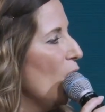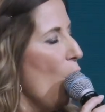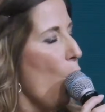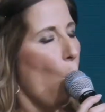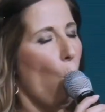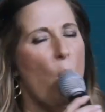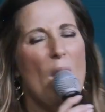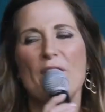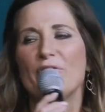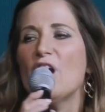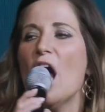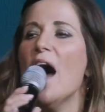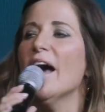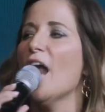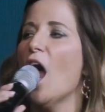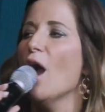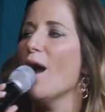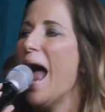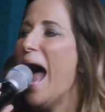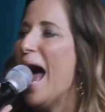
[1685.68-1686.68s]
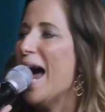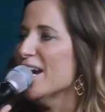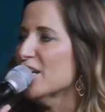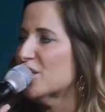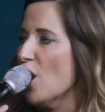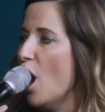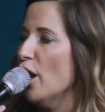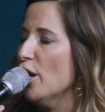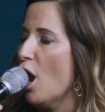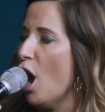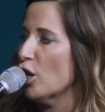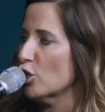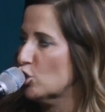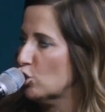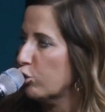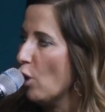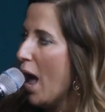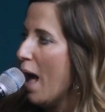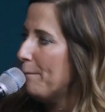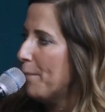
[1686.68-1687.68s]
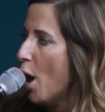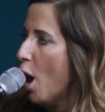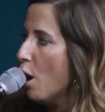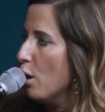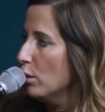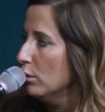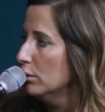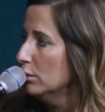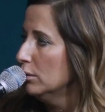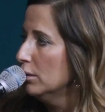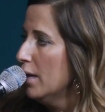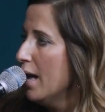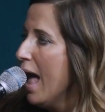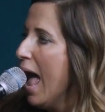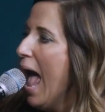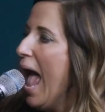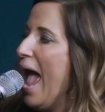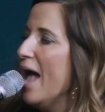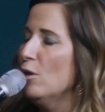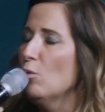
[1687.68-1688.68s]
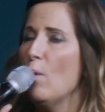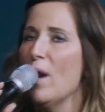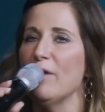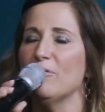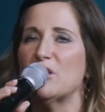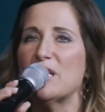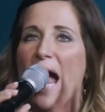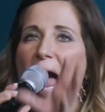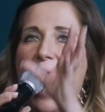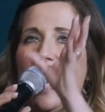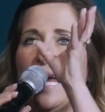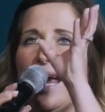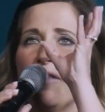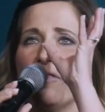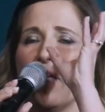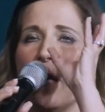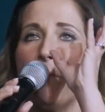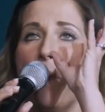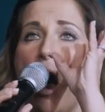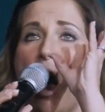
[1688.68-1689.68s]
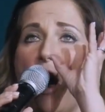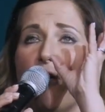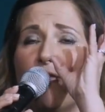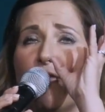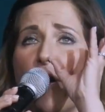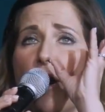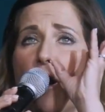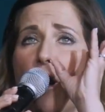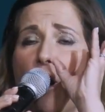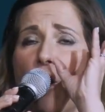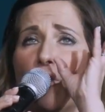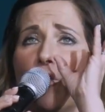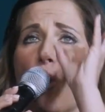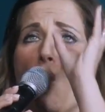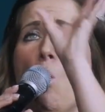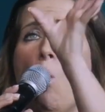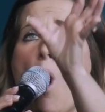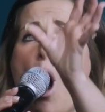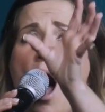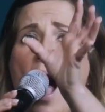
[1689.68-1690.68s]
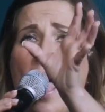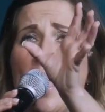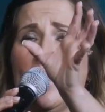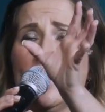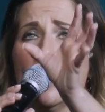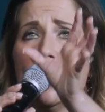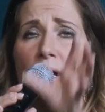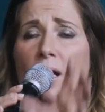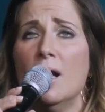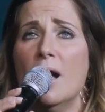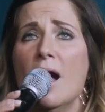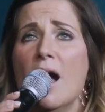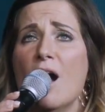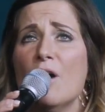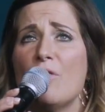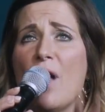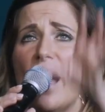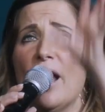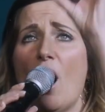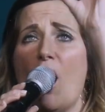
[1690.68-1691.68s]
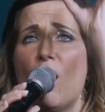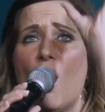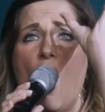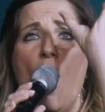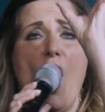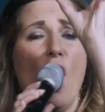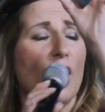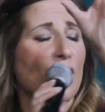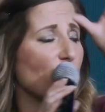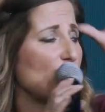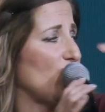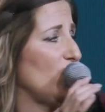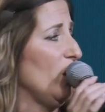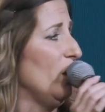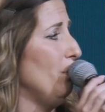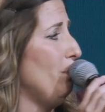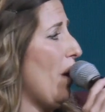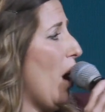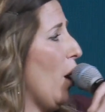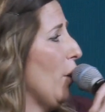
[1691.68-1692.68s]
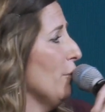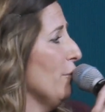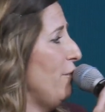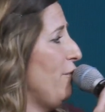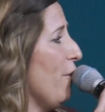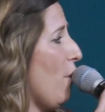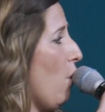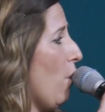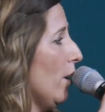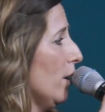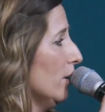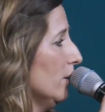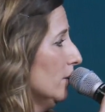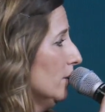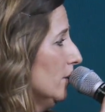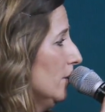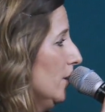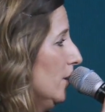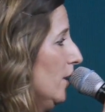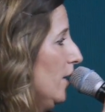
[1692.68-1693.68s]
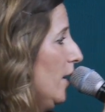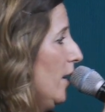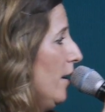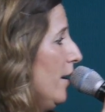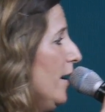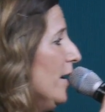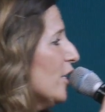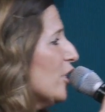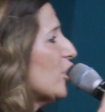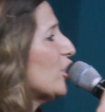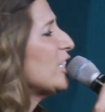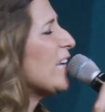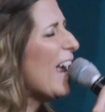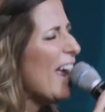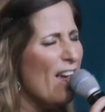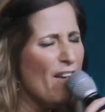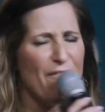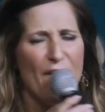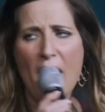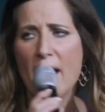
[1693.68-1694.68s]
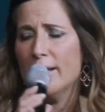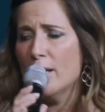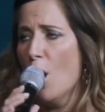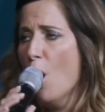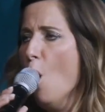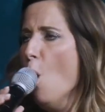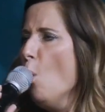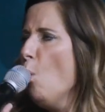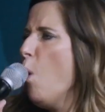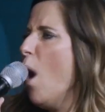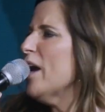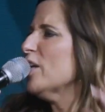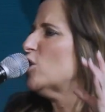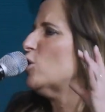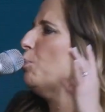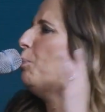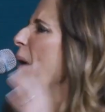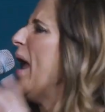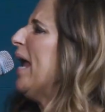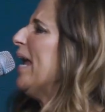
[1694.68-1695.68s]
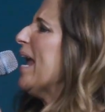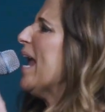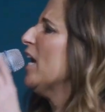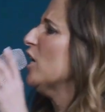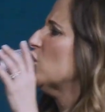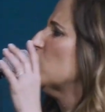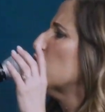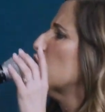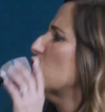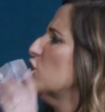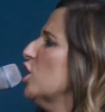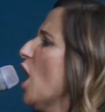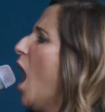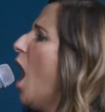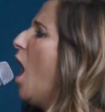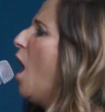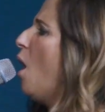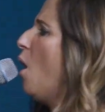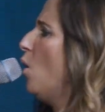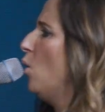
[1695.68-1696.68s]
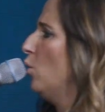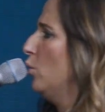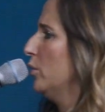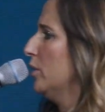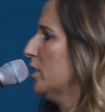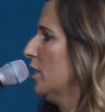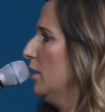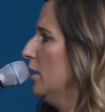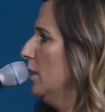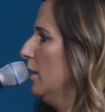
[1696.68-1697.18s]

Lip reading: We've got our eyes on our trouble, and we've taken them off the one that our hearts should burn for. Stephen was being stoned,